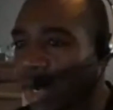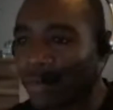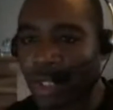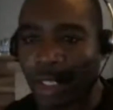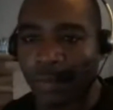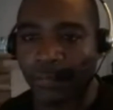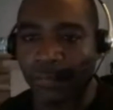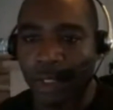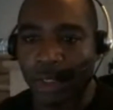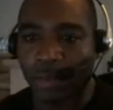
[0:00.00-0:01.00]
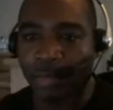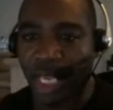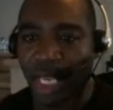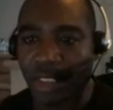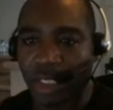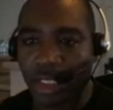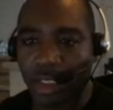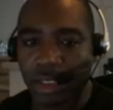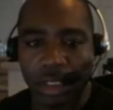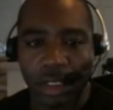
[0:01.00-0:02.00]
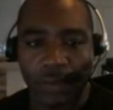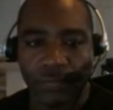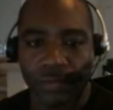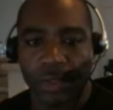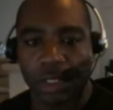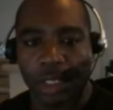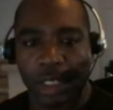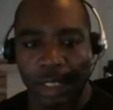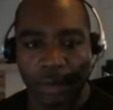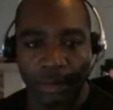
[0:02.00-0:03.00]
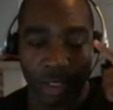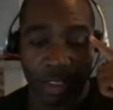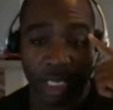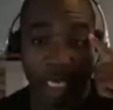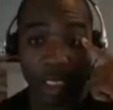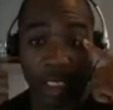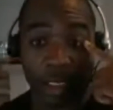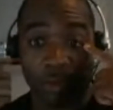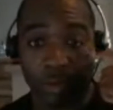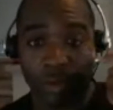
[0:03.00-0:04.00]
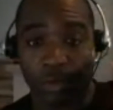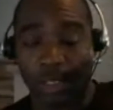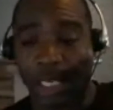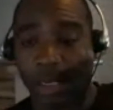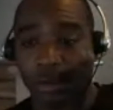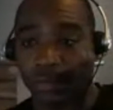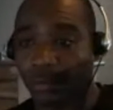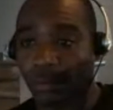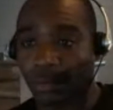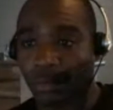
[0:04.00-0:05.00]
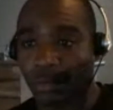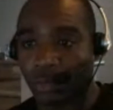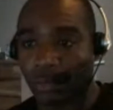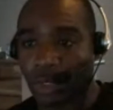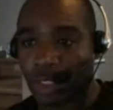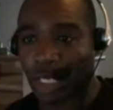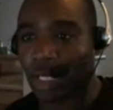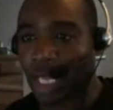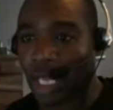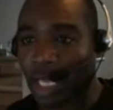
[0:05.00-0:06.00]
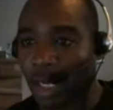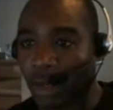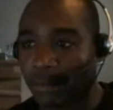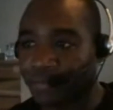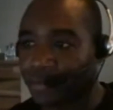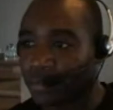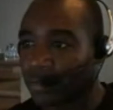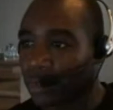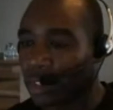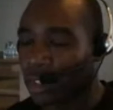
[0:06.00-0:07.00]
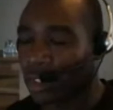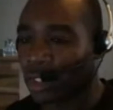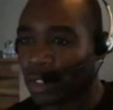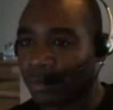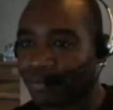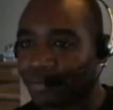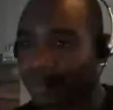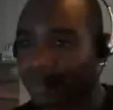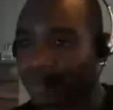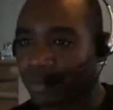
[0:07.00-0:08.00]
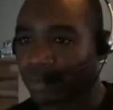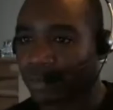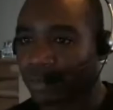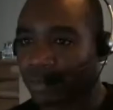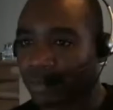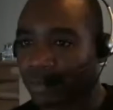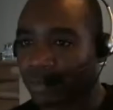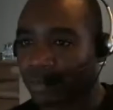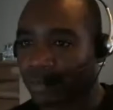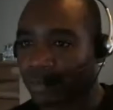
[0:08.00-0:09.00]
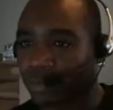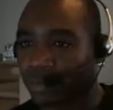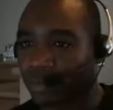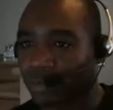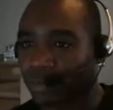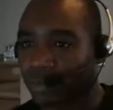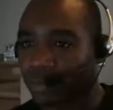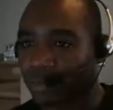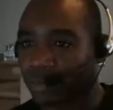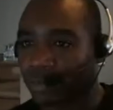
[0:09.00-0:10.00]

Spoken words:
everything. The basics is kind of like what we're doing now. We set up the Hangout. I'm still a little